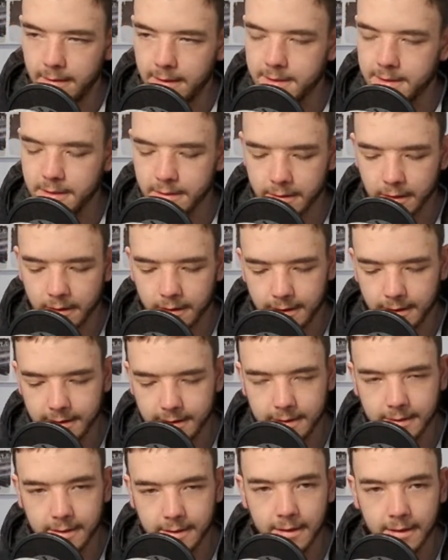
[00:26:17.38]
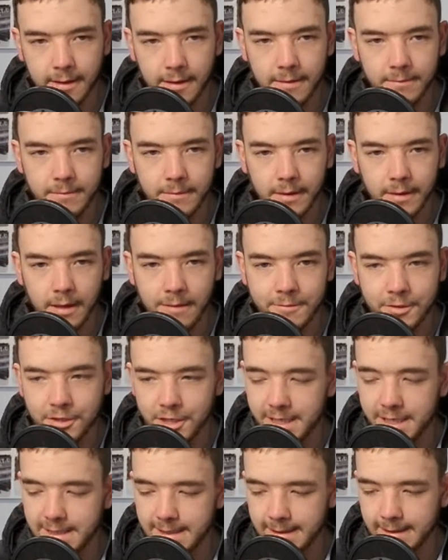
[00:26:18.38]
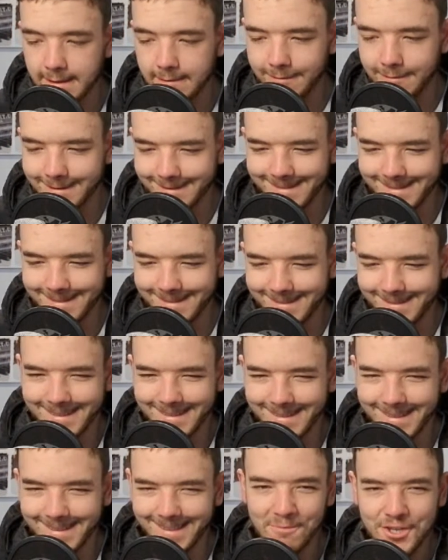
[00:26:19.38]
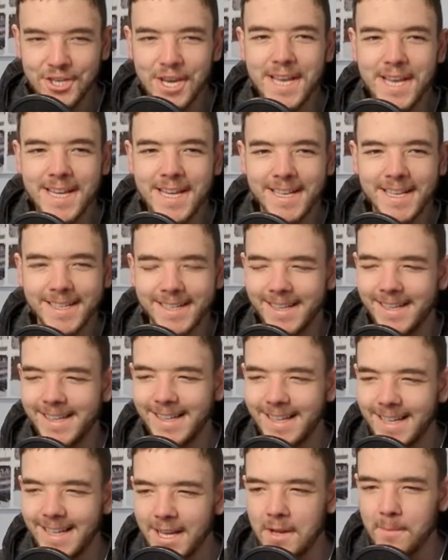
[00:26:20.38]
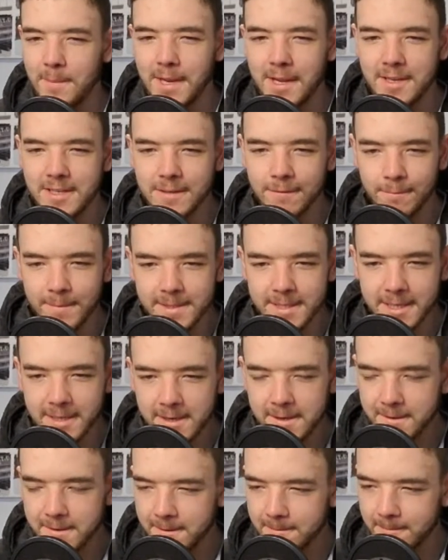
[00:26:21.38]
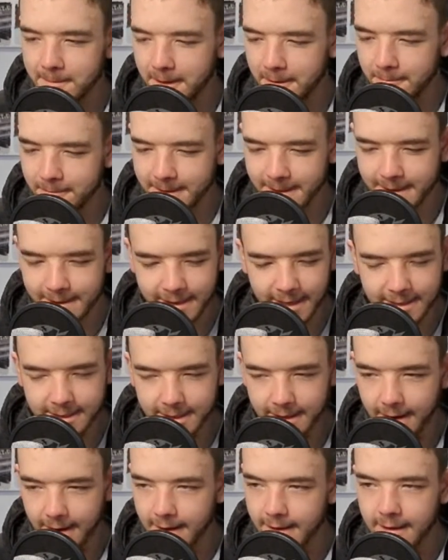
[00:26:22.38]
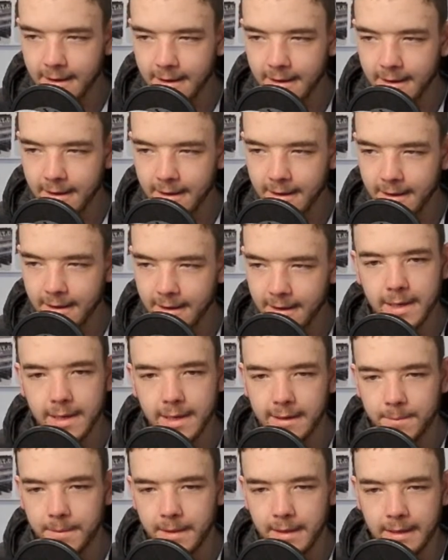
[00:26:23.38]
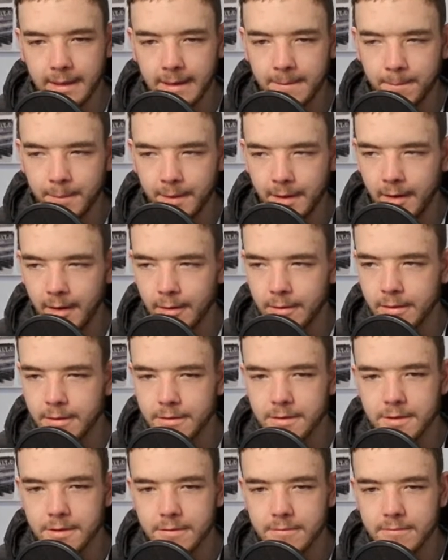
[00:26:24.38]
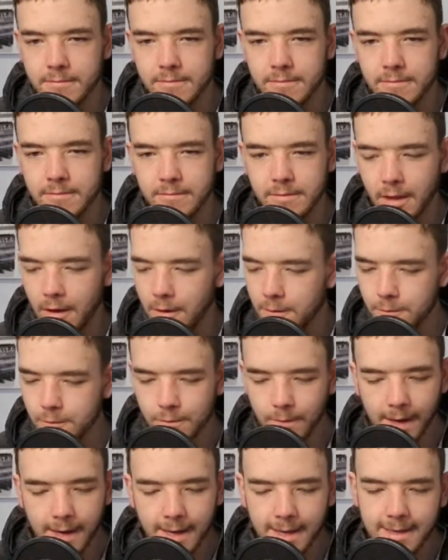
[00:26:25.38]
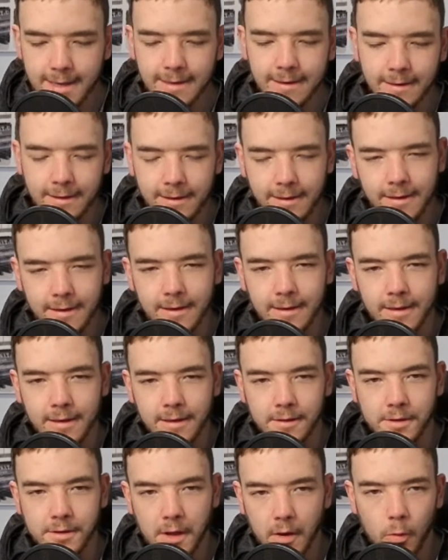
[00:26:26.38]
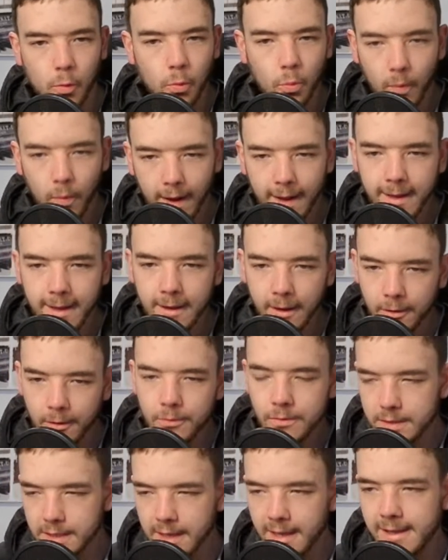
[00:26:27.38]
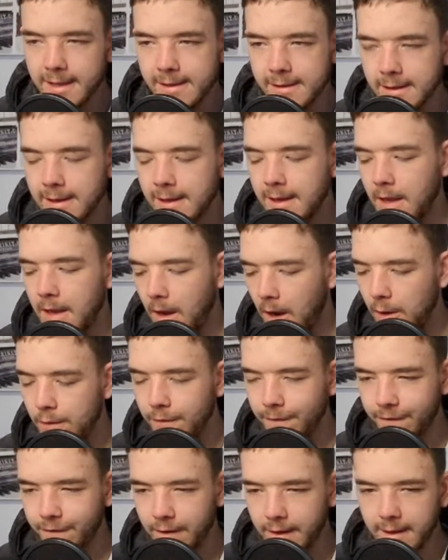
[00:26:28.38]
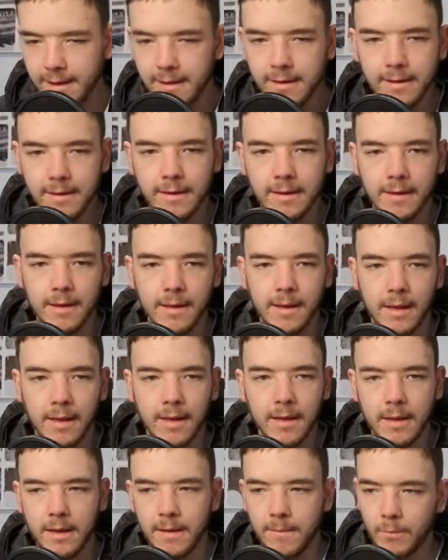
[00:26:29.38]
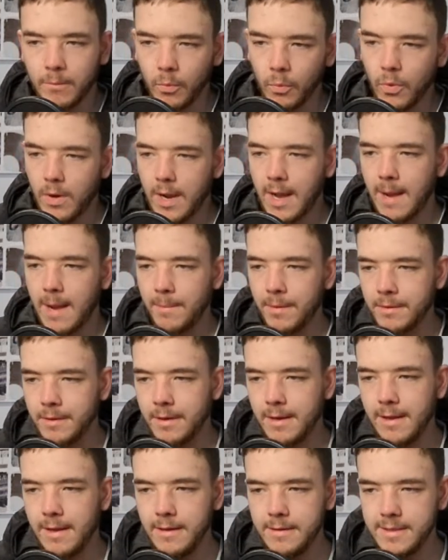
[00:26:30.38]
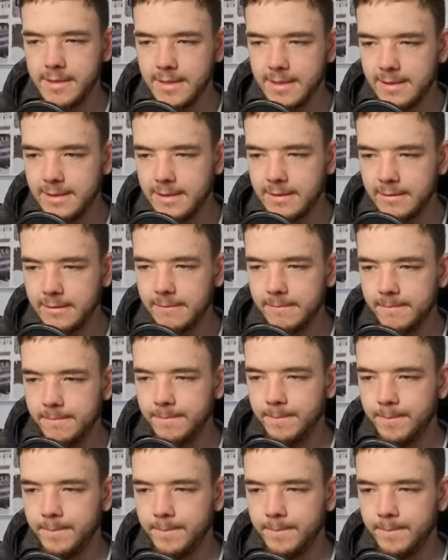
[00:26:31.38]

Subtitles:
Listen, guys, I'm shitting it. I'm shitting it because if we turn up like we did yesterday, we ain't going to beat Olympiacos. No way. No way, Jose. Hopefully, what happened last season